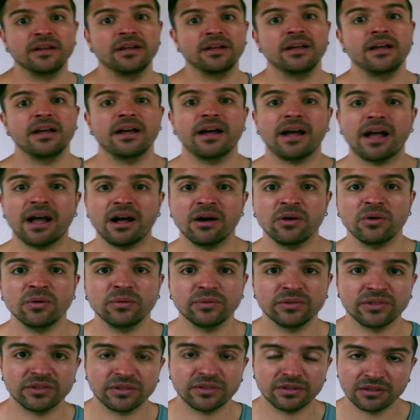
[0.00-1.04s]

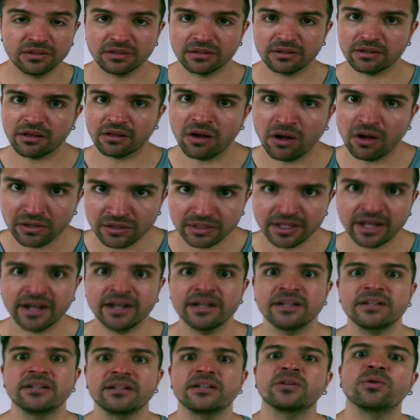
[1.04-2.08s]
how
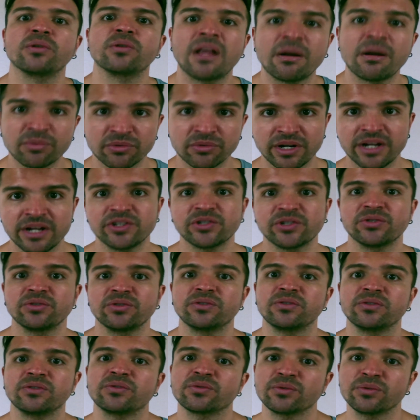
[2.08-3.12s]
online collaboration
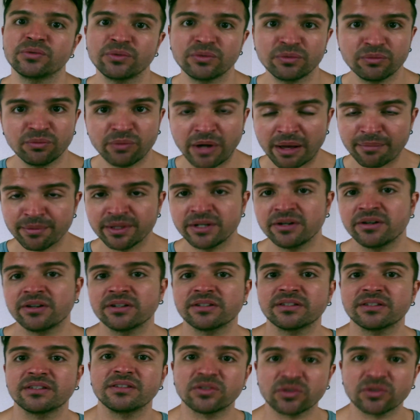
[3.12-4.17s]
through webinars
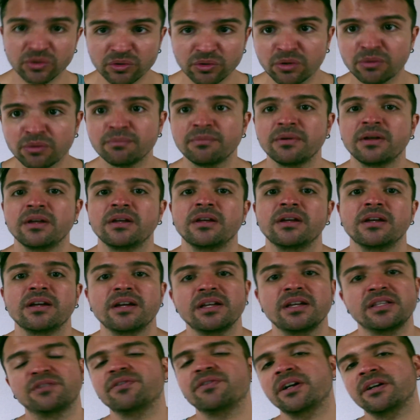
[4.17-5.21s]
and Zoom,
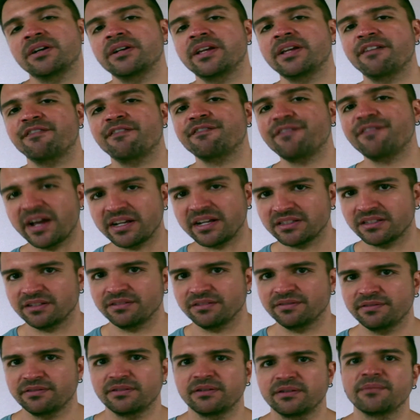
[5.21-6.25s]
it's very effective.
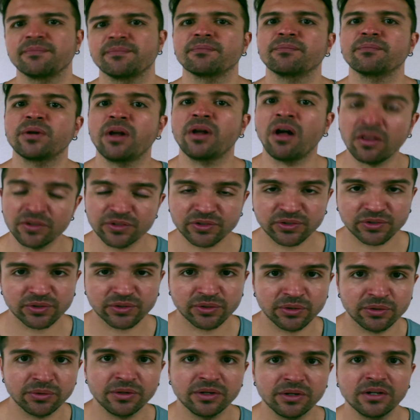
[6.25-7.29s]
But
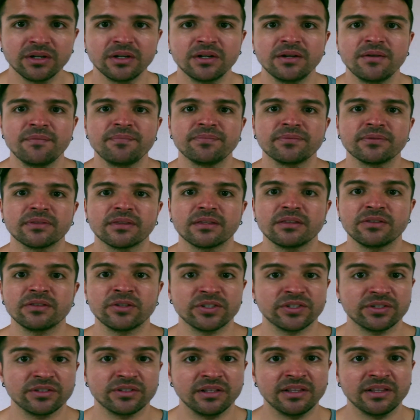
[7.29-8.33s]
also
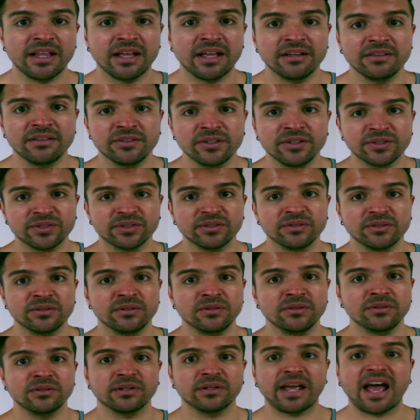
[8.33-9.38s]
there's
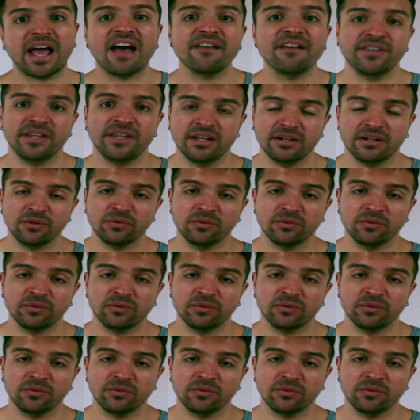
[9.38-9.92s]
a caveat,